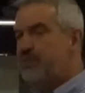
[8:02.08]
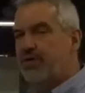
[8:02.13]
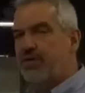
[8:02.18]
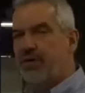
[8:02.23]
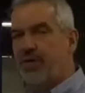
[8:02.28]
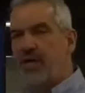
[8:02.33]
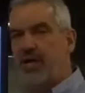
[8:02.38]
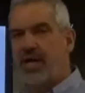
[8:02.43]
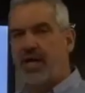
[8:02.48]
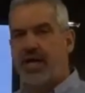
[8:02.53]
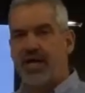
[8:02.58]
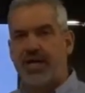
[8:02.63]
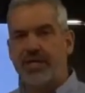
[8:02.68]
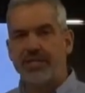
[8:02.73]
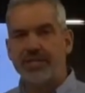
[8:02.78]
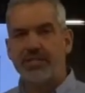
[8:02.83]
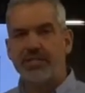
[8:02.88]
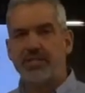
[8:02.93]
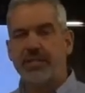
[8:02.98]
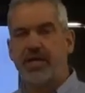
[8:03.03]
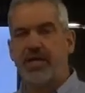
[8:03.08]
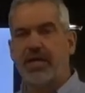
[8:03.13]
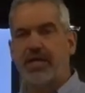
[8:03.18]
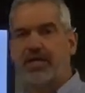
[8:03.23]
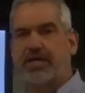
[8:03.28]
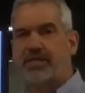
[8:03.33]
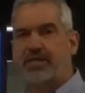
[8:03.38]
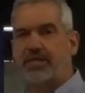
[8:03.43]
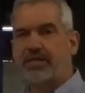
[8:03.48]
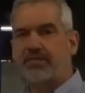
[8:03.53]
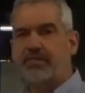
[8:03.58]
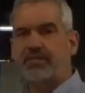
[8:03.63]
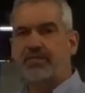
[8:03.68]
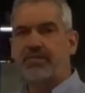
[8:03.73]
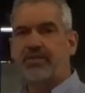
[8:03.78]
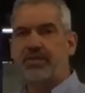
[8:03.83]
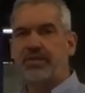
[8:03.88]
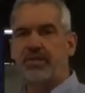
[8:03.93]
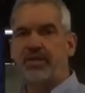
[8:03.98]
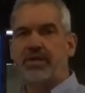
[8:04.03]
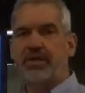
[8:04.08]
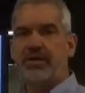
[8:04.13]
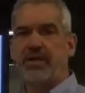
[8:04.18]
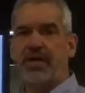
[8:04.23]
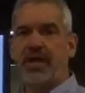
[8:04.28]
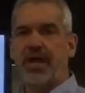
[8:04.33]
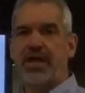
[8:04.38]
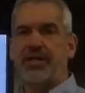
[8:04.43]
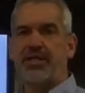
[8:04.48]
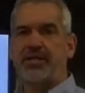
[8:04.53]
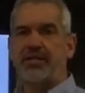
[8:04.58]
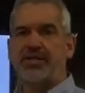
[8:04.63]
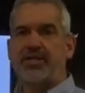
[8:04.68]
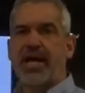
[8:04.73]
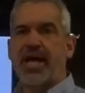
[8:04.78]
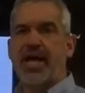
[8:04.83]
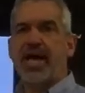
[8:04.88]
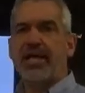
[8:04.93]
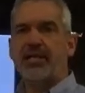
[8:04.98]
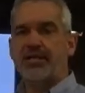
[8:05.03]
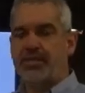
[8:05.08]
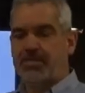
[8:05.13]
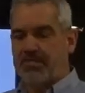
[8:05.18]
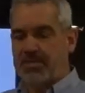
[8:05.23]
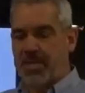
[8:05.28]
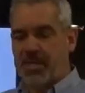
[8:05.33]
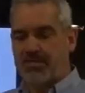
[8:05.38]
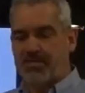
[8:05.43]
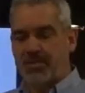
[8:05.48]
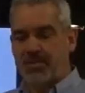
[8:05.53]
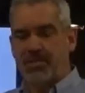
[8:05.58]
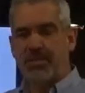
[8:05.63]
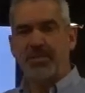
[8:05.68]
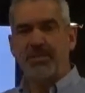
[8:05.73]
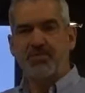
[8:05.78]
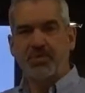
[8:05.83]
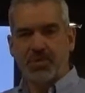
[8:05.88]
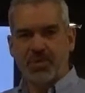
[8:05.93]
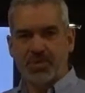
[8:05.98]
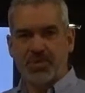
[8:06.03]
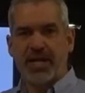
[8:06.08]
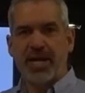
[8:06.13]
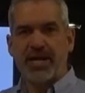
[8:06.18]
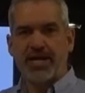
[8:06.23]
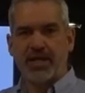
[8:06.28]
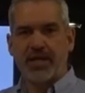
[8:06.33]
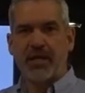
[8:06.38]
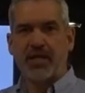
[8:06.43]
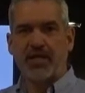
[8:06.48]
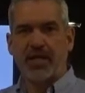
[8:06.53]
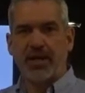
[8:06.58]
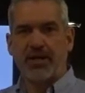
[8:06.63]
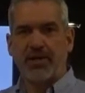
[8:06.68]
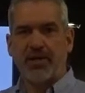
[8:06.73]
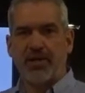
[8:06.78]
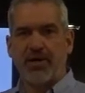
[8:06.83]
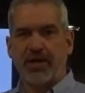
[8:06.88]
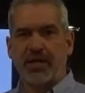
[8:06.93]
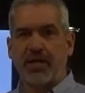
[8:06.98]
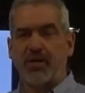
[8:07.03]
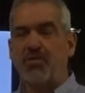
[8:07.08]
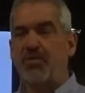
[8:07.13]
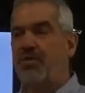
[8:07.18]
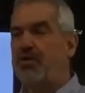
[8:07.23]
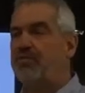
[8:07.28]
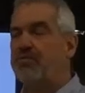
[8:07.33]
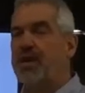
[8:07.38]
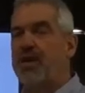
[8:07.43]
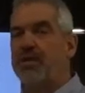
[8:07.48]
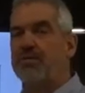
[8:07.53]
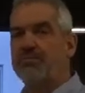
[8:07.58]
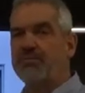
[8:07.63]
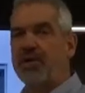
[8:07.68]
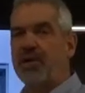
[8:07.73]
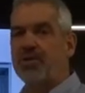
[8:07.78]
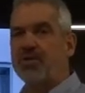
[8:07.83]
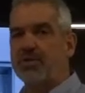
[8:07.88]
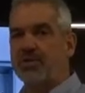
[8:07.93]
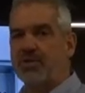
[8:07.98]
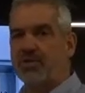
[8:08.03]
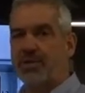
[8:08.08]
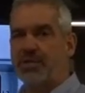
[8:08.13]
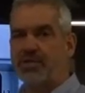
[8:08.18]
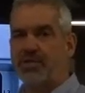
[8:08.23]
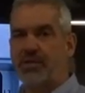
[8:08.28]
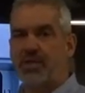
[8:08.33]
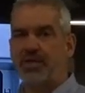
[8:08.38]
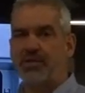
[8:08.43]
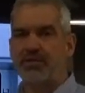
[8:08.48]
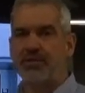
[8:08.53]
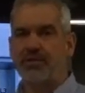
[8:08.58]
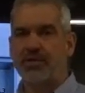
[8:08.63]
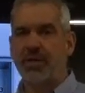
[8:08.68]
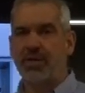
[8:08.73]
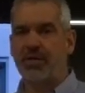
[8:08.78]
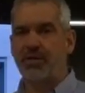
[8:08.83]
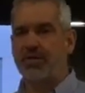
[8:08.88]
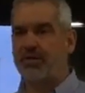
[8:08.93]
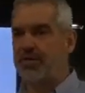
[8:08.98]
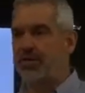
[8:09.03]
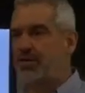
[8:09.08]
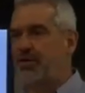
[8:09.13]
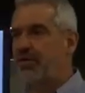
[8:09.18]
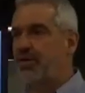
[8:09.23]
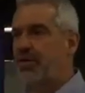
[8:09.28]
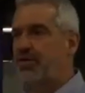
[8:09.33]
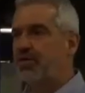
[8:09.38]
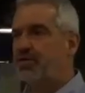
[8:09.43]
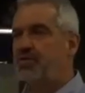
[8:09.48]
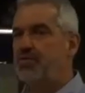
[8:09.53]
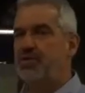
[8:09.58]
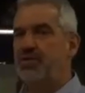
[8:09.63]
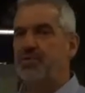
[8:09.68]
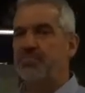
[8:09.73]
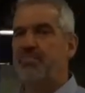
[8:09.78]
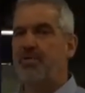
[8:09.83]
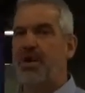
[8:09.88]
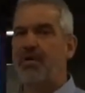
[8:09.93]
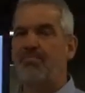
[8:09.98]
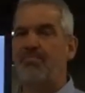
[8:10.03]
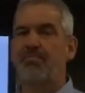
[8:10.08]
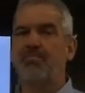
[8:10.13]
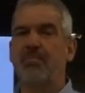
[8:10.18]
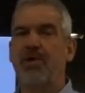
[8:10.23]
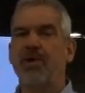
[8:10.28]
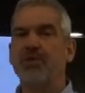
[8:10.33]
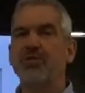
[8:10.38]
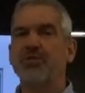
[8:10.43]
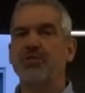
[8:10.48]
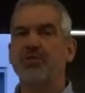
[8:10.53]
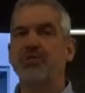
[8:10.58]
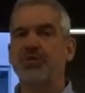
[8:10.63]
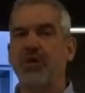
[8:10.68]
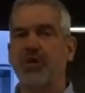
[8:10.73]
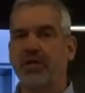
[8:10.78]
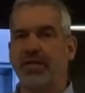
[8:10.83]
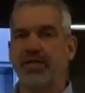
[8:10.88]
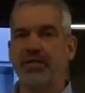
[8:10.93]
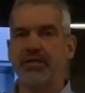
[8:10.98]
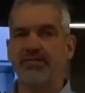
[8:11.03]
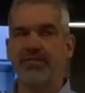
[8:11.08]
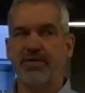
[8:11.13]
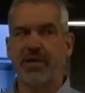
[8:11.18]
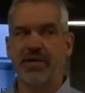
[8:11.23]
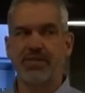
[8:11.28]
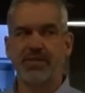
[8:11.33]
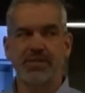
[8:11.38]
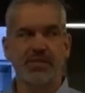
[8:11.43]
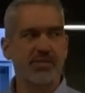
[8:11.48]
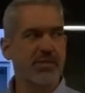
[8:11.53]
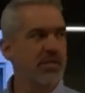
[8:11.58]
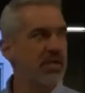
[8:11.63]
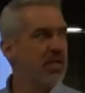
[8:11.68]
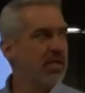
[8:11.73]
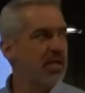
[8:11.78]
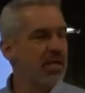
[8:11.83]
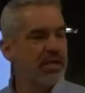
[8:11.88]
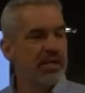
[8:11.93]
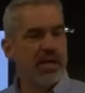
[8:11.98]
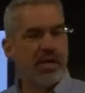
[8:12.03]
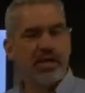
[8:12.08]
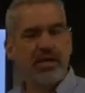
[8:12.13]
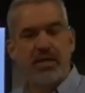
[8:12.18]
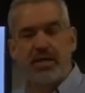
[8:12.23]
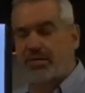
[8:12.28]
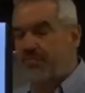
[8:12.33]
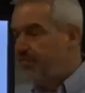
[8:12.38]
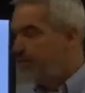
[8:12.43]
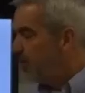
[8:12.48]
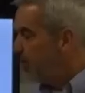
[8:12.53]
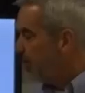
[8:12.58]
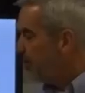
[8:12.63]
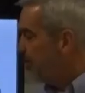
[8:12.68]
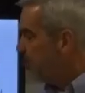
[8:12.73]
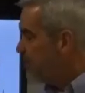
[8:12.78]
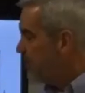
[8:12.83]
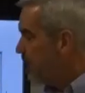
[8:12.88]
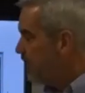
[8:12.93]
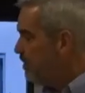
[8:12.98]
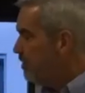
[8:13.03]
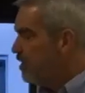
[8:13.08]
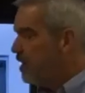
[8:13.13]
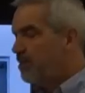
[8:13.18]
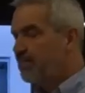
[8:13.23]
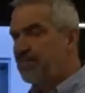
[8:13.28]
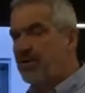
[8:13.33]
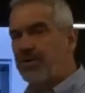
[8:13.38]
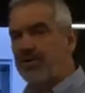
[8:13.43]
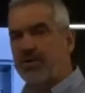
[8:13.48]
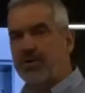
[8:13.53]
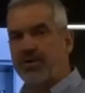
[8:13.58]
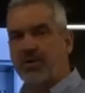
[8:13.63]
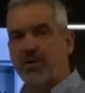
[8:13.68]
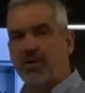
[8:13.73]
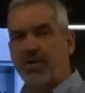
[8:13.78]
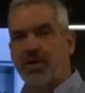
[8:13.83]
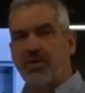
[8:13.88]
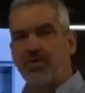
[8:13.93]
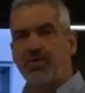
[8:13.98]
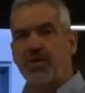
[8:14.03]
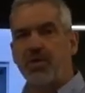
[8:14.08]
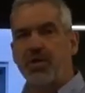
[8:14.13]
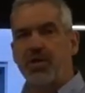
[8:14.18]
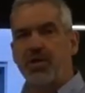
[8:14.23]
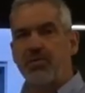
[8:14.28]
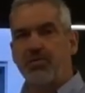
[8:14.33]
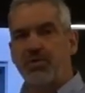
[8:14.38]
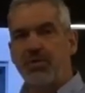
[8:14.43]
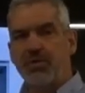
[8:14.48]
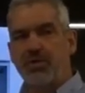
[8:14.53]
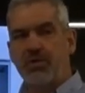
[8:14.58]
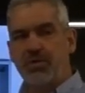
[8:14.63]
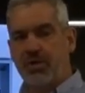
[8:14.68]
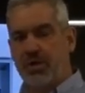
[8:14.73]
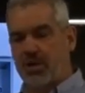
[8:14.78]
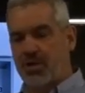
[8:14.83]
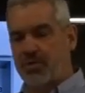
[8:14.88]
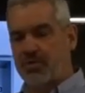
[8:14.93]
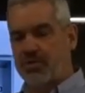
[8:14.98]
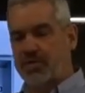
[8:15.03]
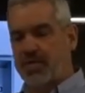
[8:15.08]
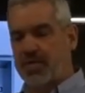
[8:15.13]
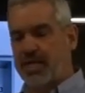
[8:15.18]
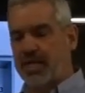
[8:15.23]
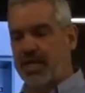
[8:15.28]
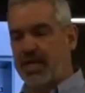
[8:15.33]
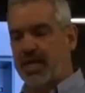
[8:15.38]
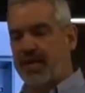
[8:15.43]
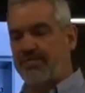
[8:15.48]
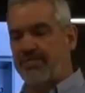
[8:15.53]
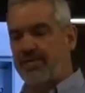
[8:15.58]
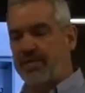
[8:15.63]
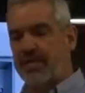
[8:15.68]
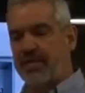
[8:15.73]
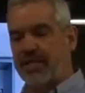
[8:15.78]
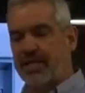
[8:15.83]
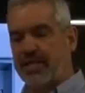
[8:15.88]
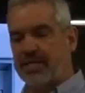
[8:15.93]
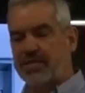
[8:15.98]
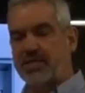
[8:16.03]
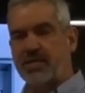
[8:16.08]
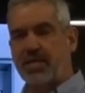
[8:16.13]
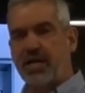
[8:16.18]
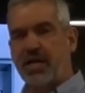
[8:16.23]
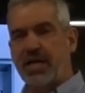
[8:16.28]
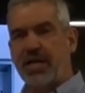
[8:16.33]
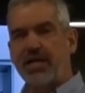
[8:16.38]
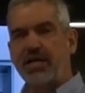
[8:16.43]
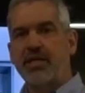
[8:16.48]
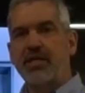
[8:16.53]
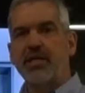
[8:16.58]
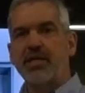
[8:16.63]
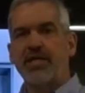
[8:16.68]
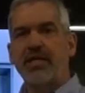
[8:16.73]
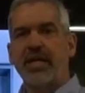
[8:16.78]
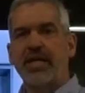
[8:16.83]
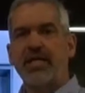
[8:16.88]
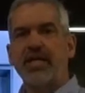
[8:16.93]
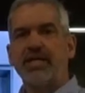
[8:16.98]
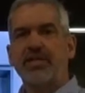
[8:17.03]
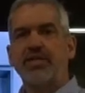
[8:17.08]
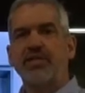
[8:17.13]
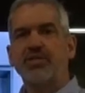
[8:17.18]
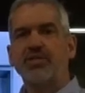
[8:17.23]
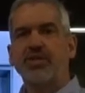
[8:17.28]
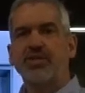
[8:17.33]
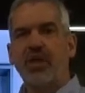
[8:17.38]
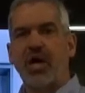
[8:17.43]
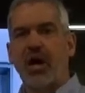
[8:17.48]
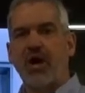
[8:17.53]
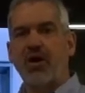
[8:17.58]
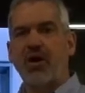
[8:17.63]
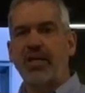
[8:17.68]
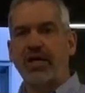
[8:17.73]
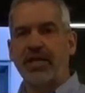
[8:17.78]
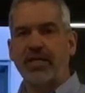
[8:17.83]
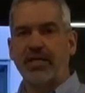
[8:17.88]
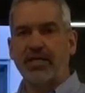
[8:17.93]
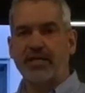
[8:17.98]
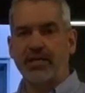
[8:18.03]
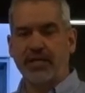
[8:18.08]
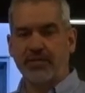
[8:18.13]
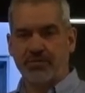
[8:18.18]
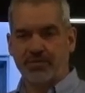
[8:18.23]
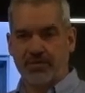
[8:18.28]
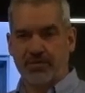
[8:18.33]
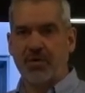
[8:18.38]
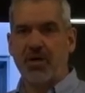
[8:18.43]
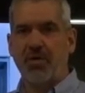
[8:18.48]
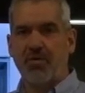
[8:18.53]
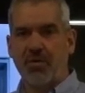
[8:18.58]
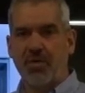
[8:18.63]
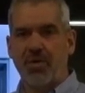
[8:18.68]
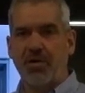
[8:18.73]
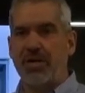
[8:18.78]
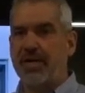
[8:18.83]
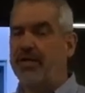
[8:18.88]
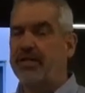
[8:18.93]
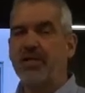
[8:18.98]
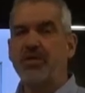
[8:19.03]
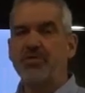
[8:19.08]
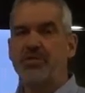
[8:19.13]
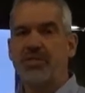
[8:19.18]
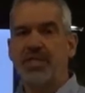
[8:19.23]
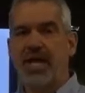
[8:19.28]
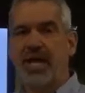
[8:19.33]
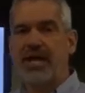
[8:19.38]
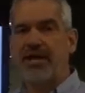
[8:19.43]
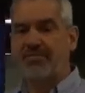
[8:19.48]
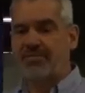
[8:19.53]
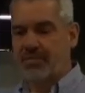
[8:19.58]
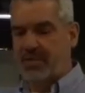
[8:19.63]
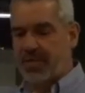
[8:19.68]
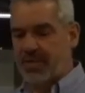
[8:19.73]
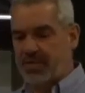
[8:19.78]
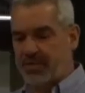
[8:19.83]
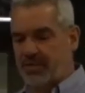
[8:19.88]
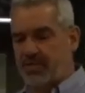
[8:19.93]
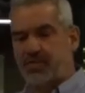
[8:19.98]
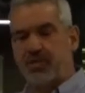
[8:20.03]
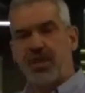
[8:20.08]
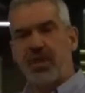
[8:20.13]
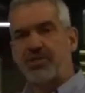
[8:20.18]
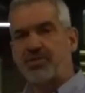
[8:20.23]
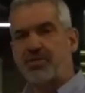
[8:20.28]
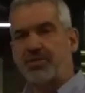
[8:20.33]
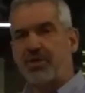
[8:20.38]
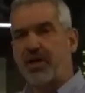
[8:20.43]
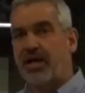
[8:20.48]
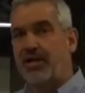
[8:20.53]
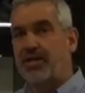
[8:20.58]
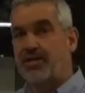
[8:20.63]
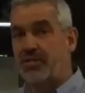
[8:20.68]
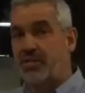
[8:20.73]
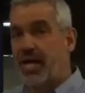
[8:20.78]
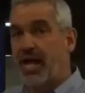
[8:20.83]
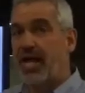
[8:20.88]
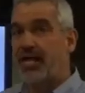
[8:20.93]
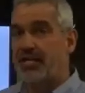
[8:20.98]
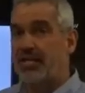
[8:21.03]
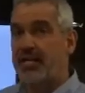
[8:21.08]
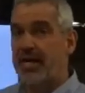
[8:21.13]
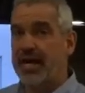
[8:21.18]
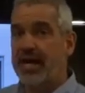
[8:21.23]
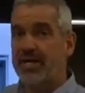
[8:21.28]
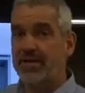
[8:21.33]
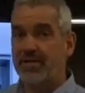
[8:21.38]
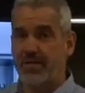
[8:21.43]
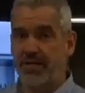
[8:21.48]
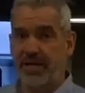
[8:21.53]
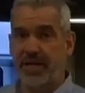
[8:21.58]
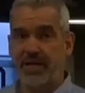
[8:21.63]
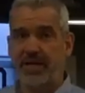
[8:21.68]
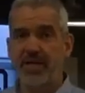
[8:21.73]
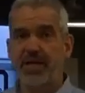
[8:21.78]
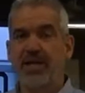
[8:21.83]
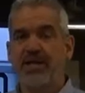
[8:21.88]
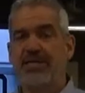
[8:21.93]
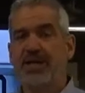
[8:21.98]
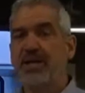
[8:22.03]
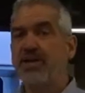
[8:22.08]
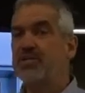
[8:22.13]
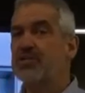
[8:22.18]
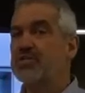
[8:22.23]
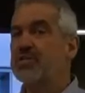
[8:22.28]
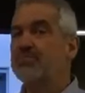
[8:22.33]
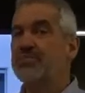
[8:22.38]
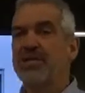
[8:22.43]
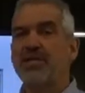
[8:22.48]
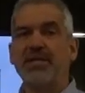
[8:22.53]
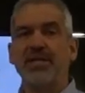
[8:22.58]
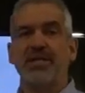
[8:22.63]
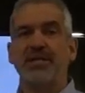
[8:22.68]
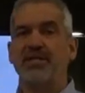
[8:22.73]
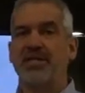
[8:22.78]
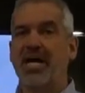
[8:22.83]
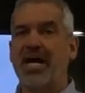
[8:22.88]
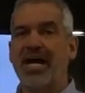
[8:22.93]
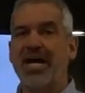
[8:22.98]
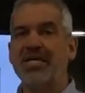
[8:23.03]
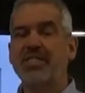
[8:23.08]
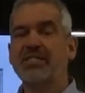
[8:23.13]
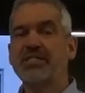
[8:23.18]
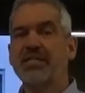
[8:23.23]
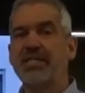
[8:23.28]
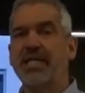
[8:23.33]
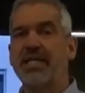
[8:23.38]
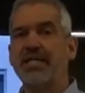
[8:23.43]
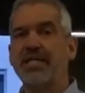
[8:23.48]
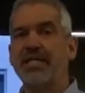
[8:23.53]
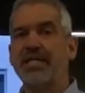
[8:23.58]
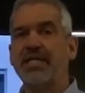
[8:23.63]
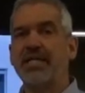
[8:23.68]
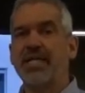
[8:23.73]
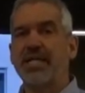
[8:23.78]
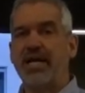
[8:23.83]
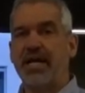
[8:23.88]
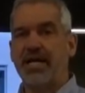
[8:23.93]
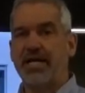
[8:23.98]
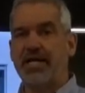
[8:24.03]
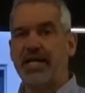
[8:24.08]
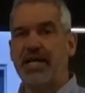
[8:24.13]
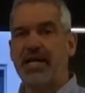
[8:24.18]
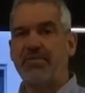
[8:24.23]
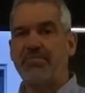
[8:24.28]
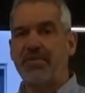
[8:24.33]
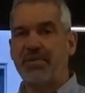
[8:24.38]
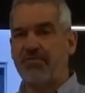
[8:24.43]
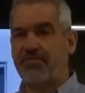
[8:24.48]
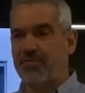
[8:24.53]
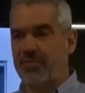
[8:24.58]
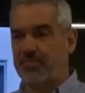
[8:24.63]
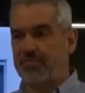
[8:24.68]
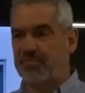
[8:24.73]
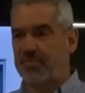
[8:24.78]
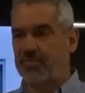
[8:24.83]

are not, they're not designed to be able to withstand a lot of arcing. When you've got a motor that's under load and you're not using the proper motor starting devices, okay, you're not using that, you got a motor under load, when you close that knife into that slot, okay, there's arcing that will go on. And those knives and those slots are not designed to handle that. They are simply there to isolate it and keep it from